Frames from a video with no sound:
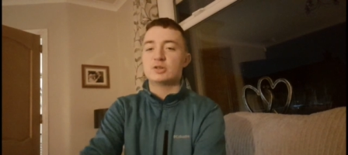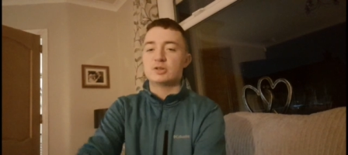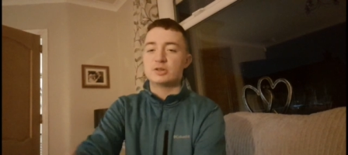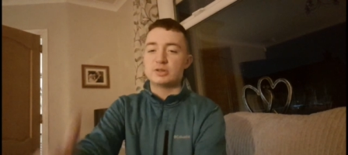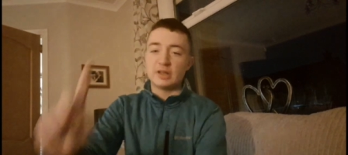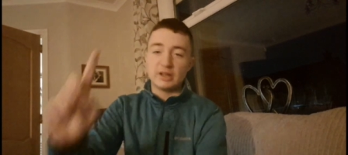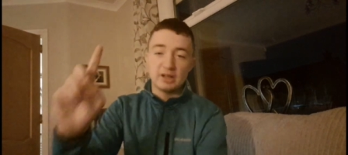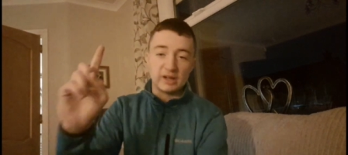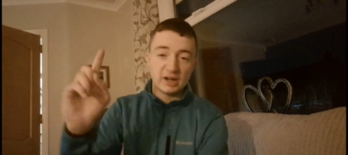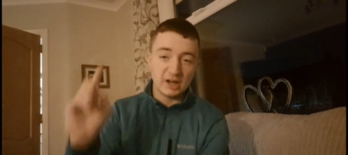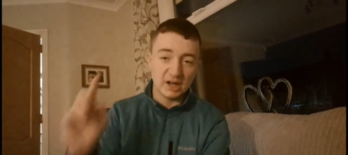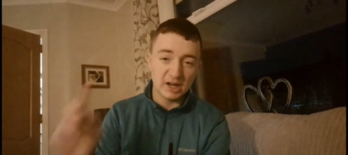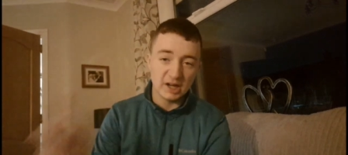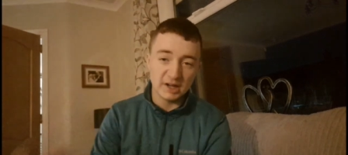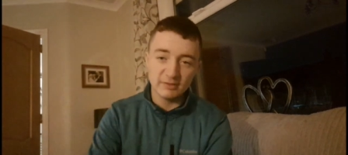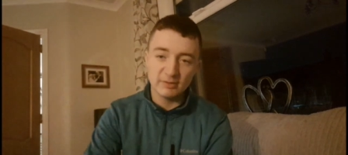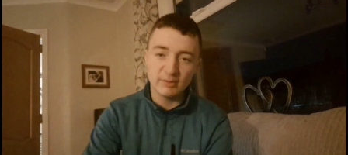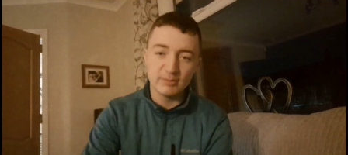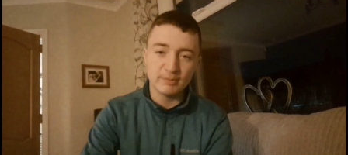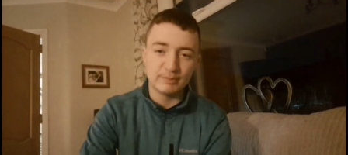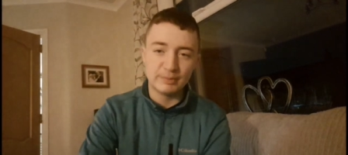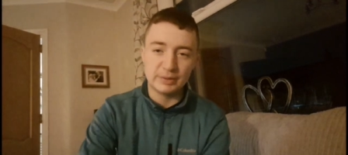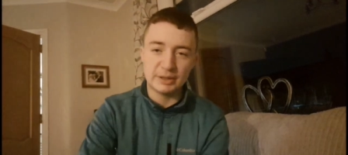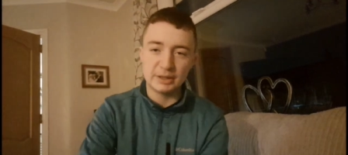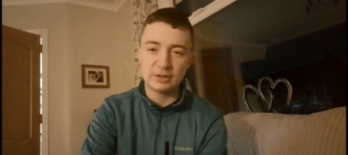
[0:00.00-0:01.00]
They
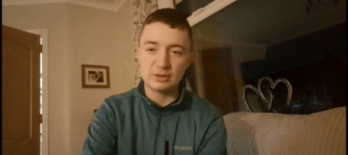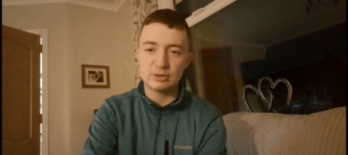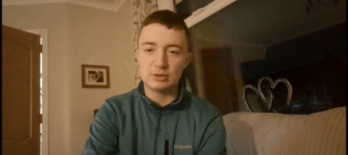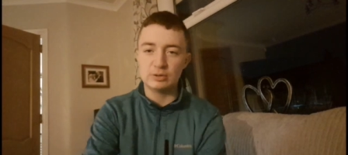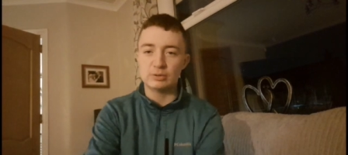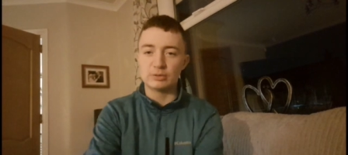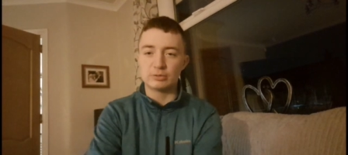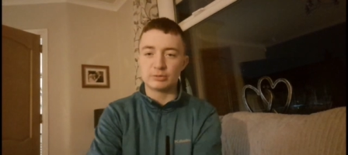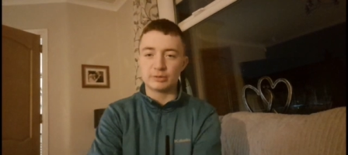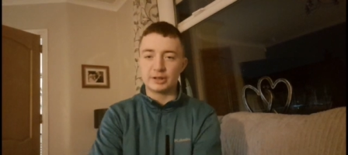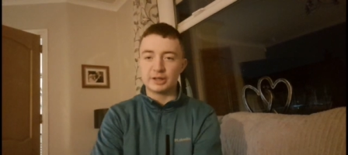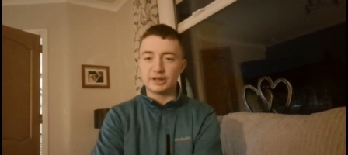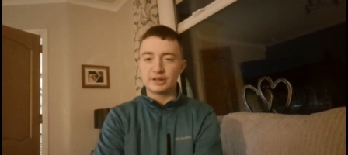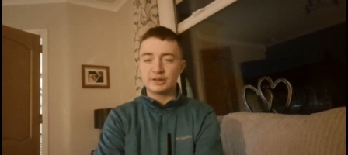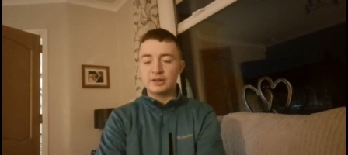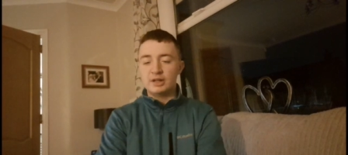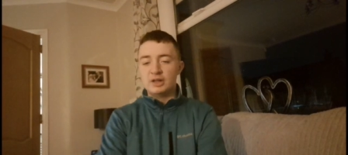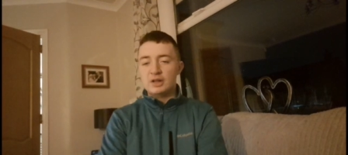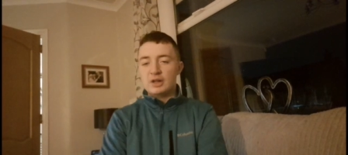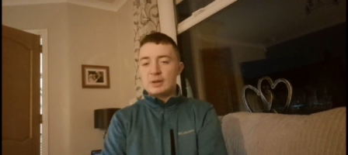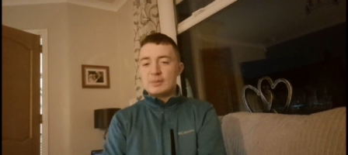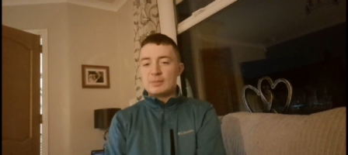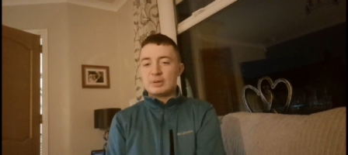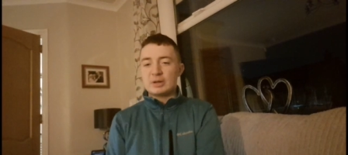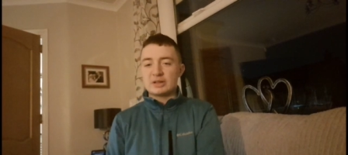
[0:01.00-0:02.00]
haven't beat Coleraine,
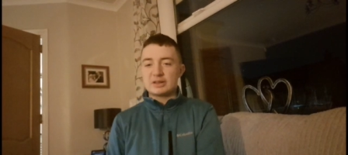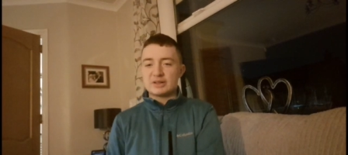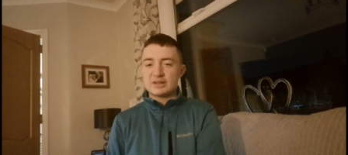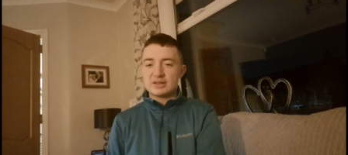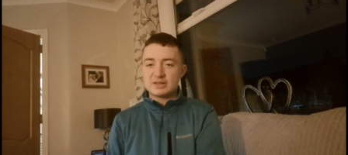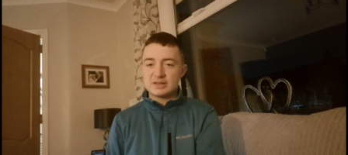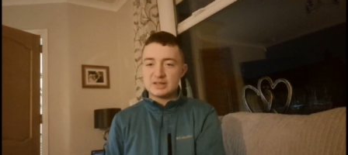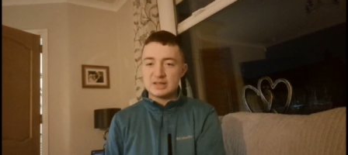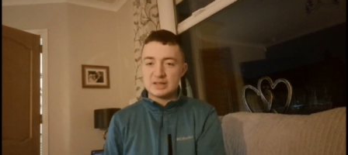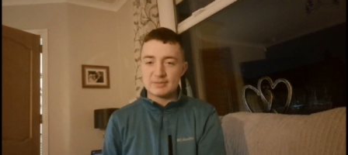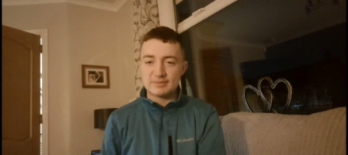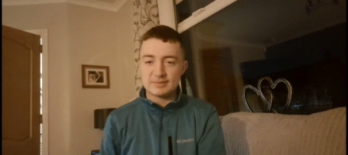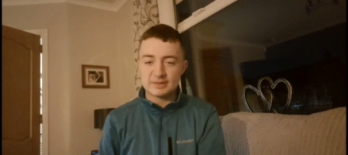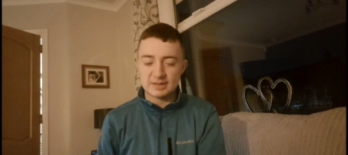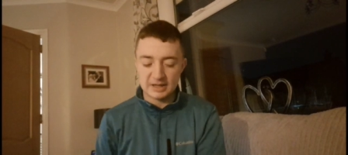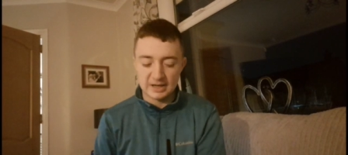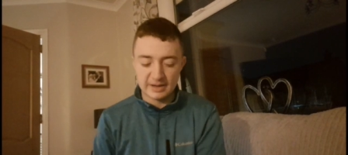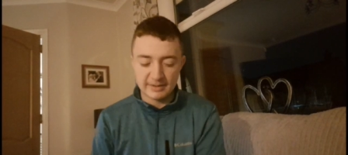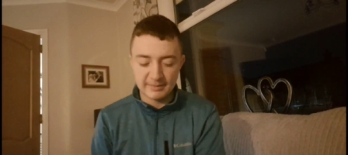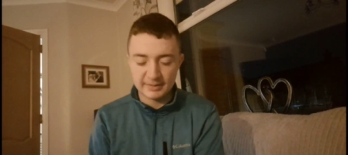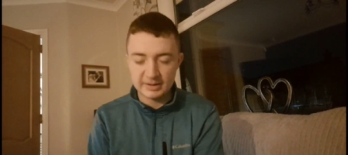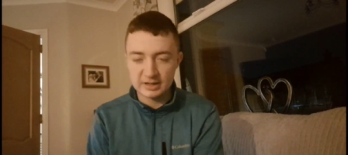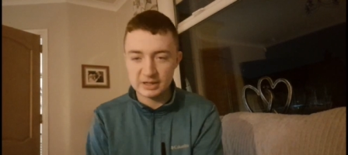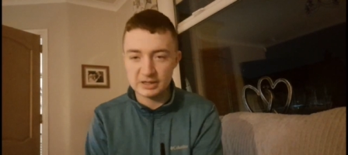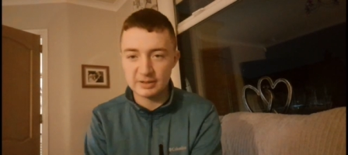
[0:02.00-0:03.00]
but at the same
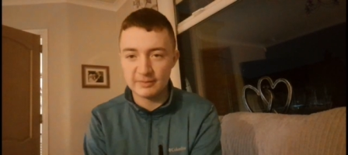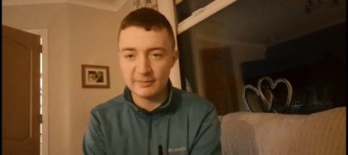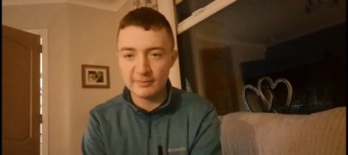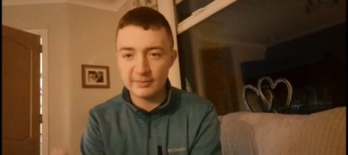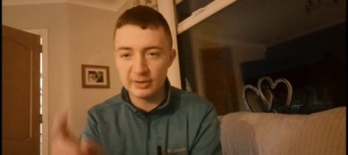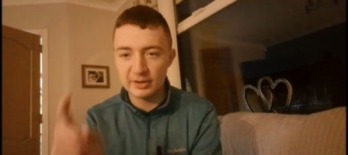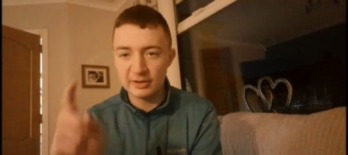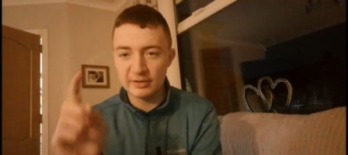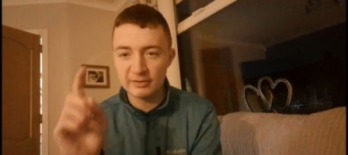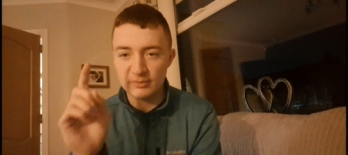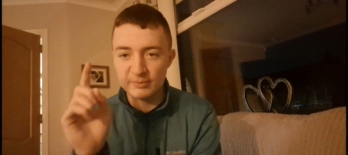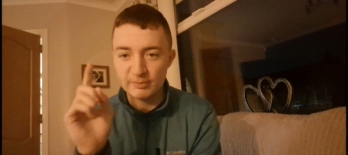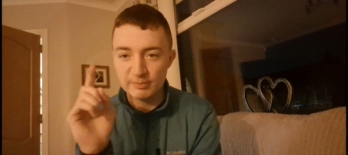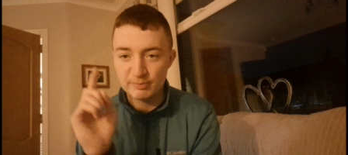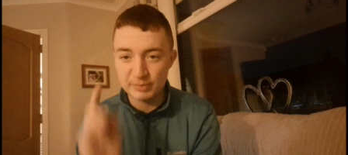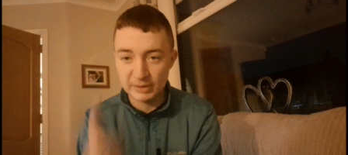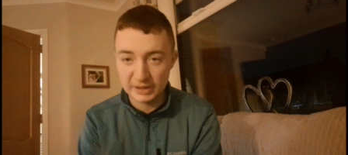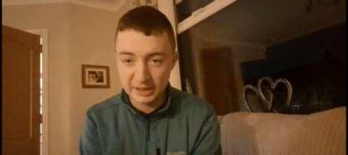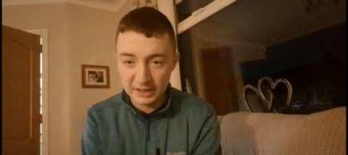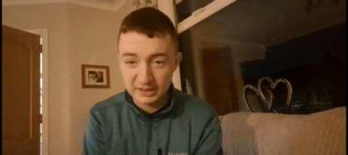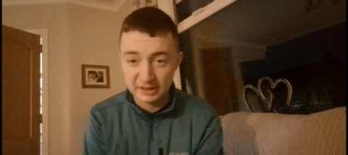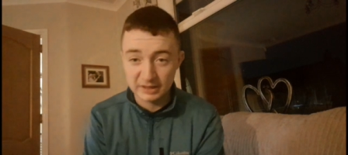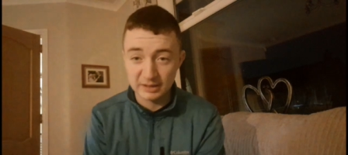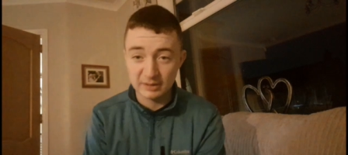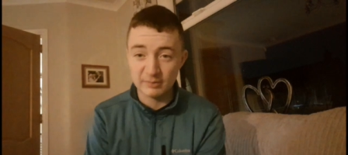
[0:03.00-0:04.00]
time, Clinville have
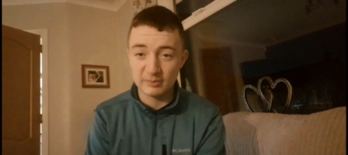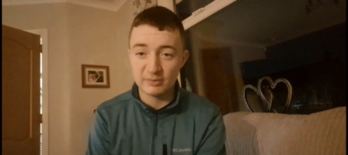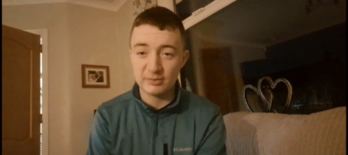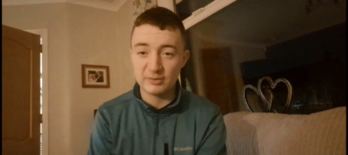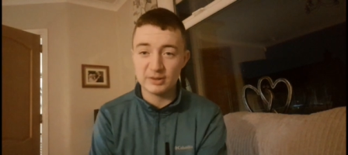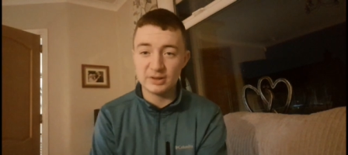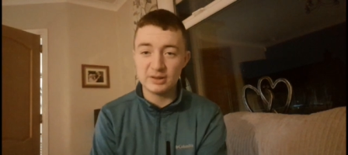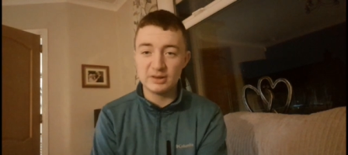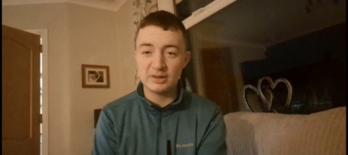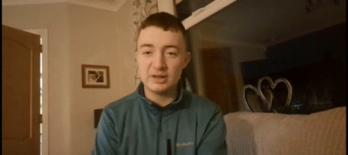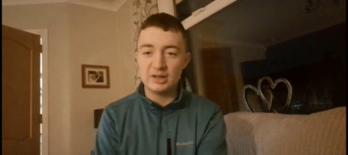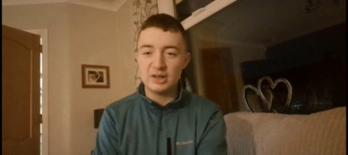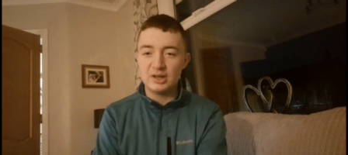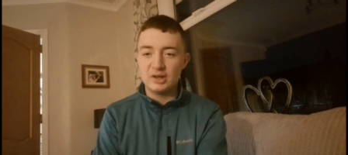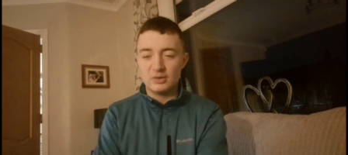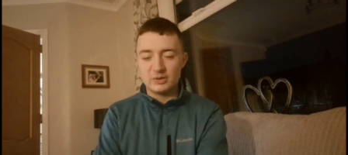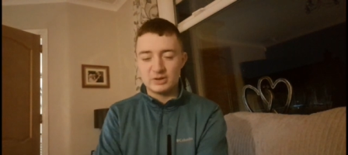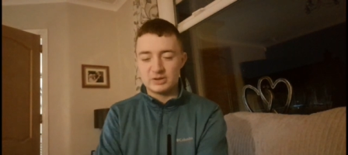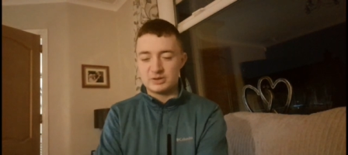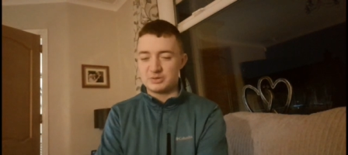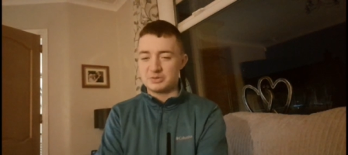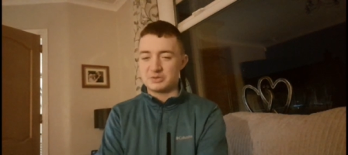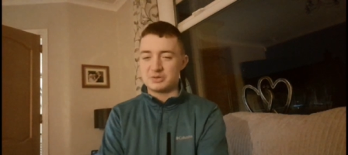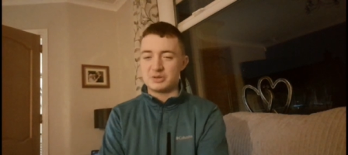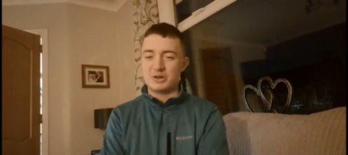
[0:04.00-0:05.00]
beat Linfield,
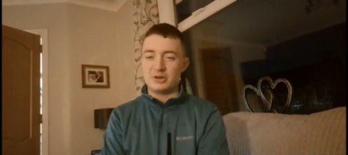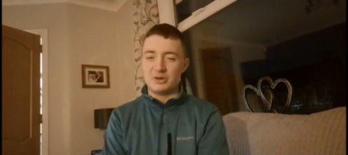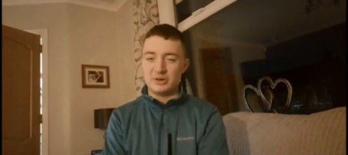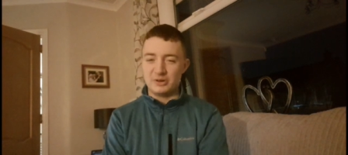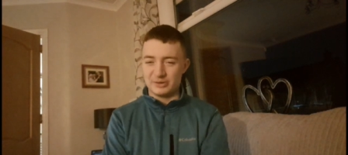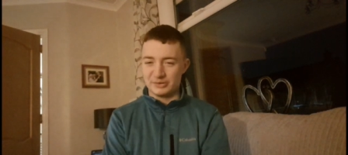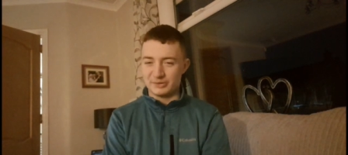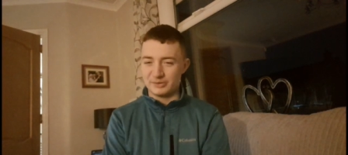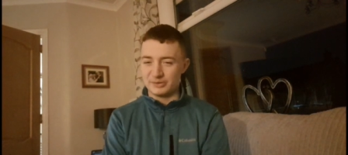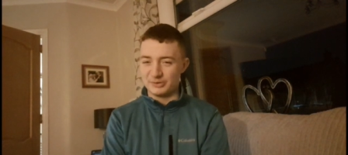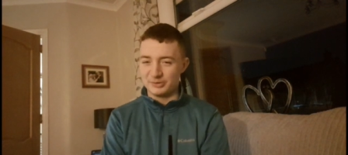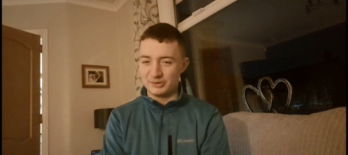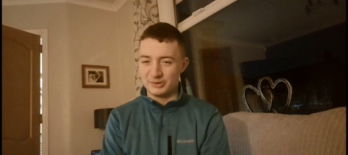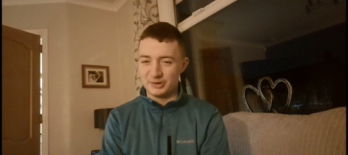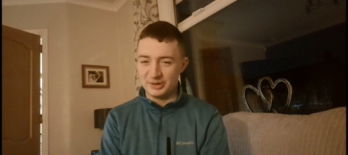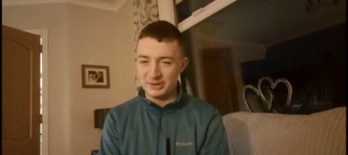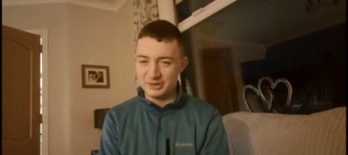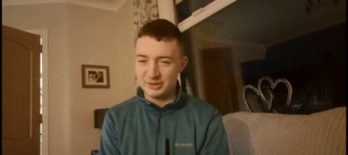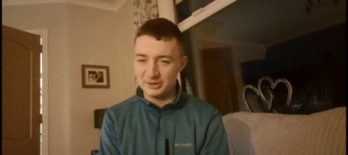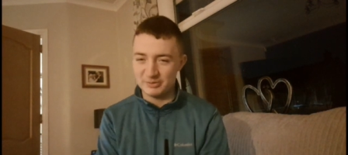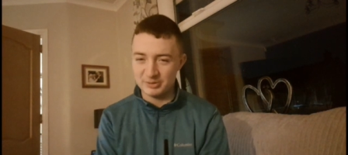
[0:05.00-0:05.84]
which was unreal.